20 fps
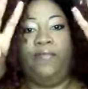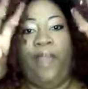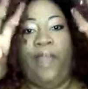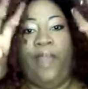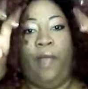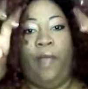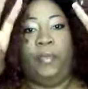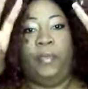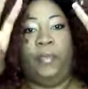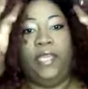
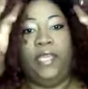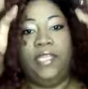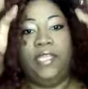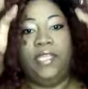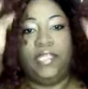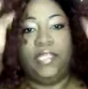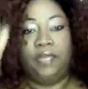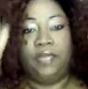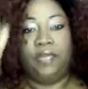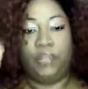found
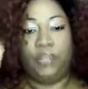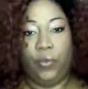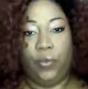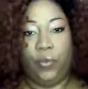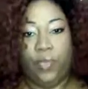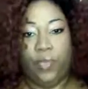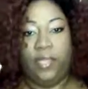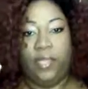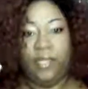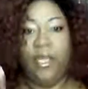guilty of
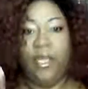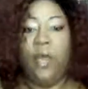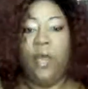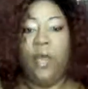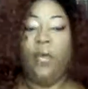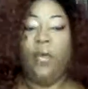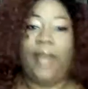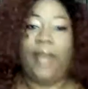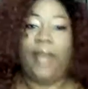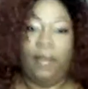doing
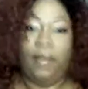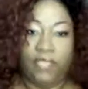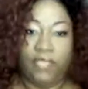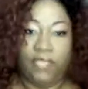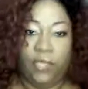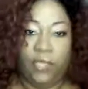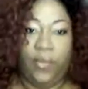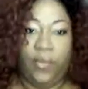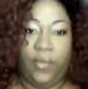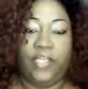when I was
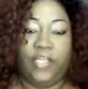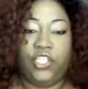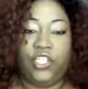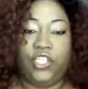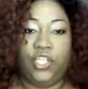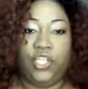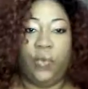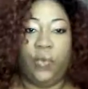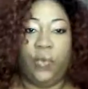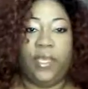in a
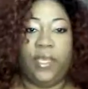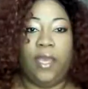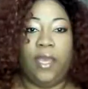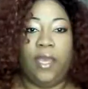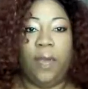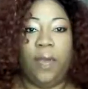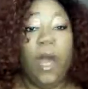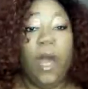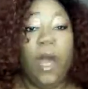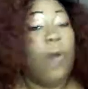relationship with
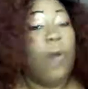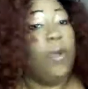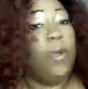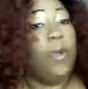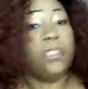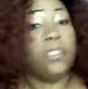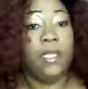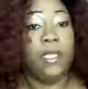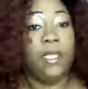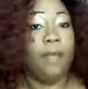him
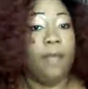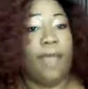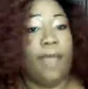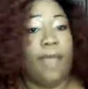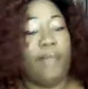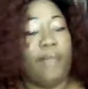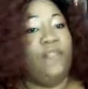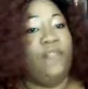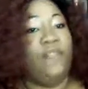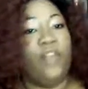was
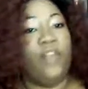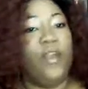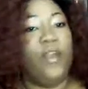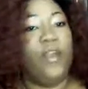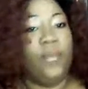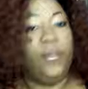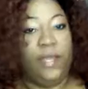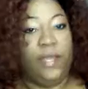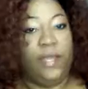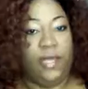maybe
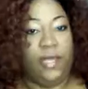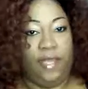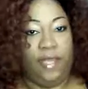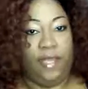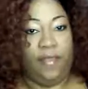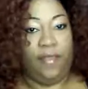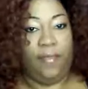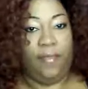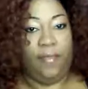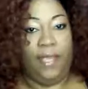flirting with
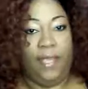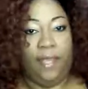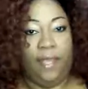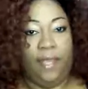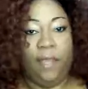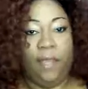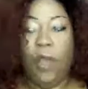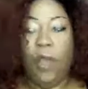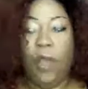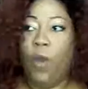another
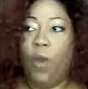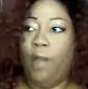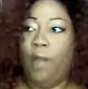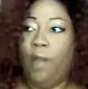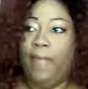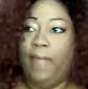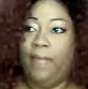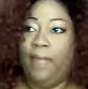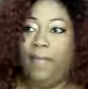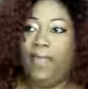man or
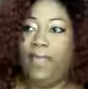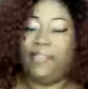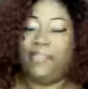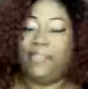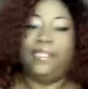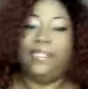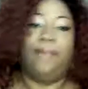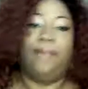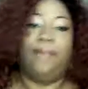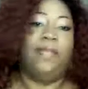maybe
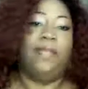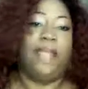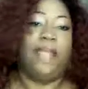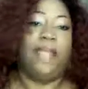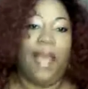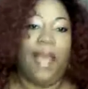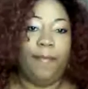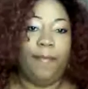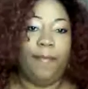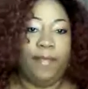accepting a
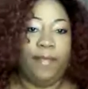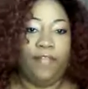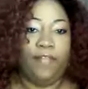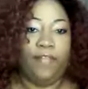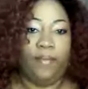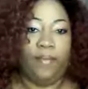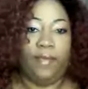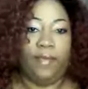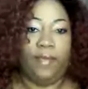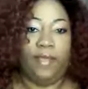compliment
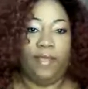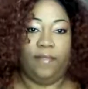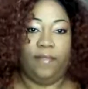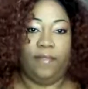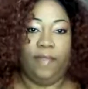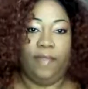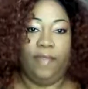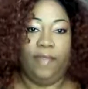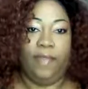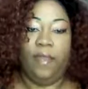from
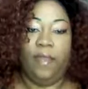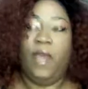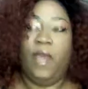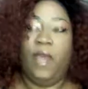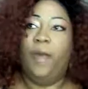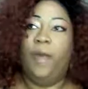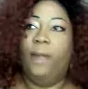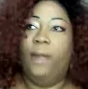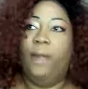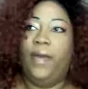another man.
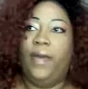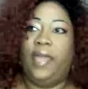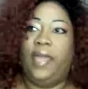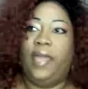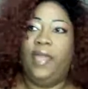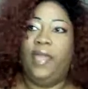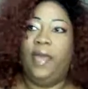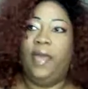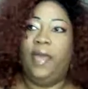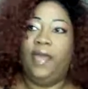
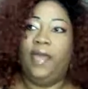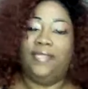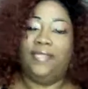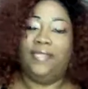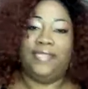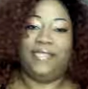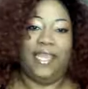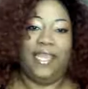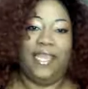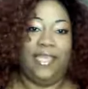But
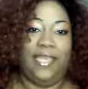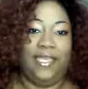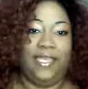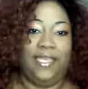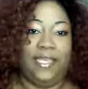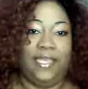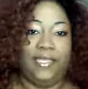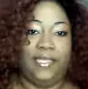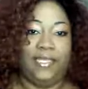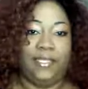understand
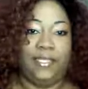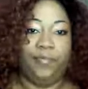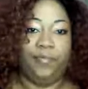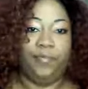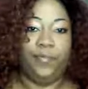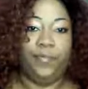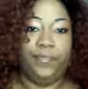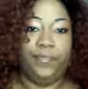this